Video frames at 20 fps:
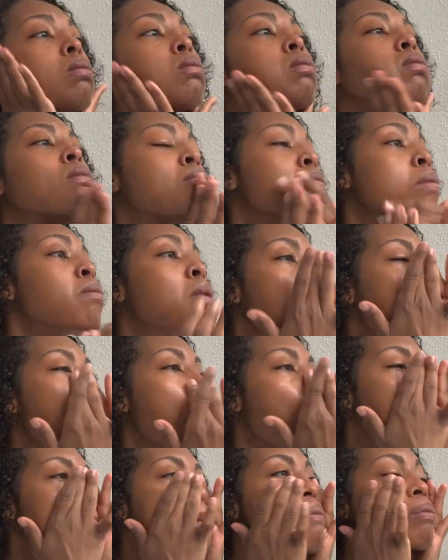getting a
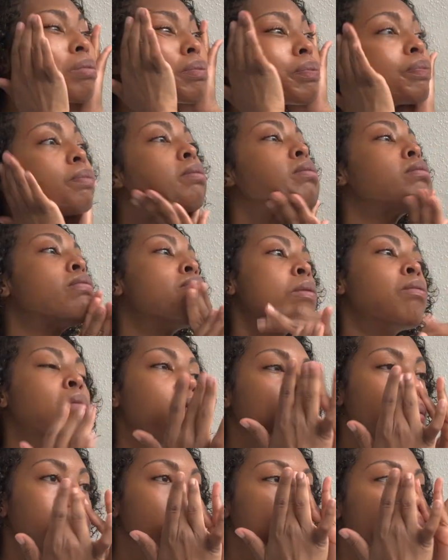master's
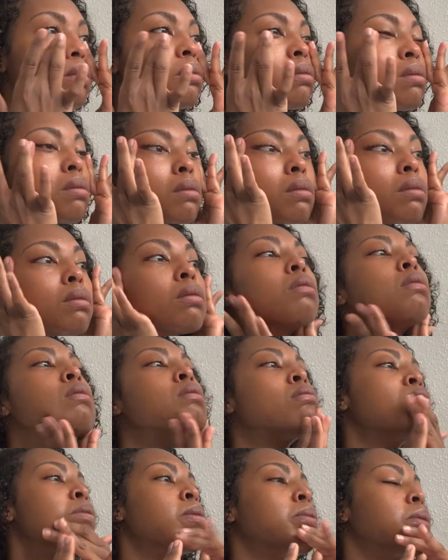in nutrition and
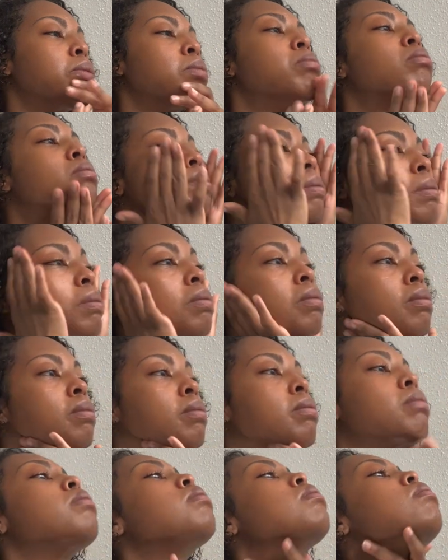dietetics.
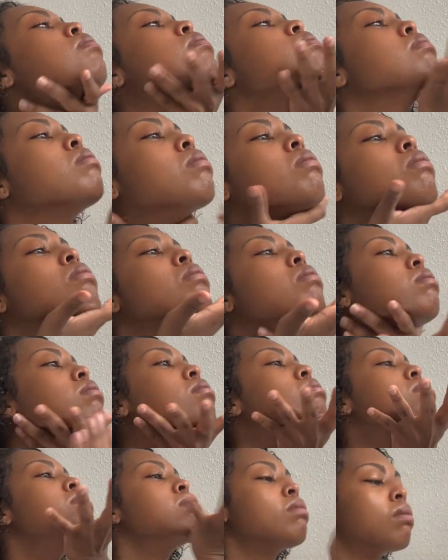Specifically, I'm getting a
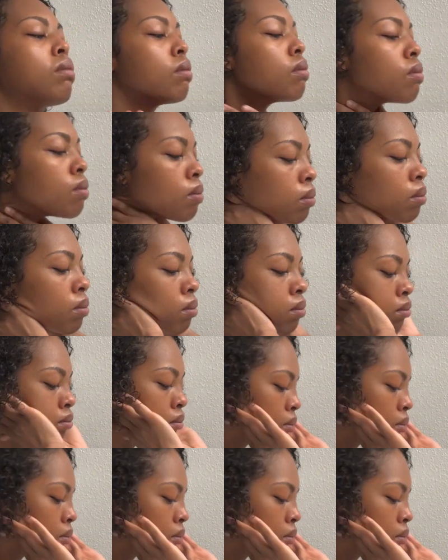master's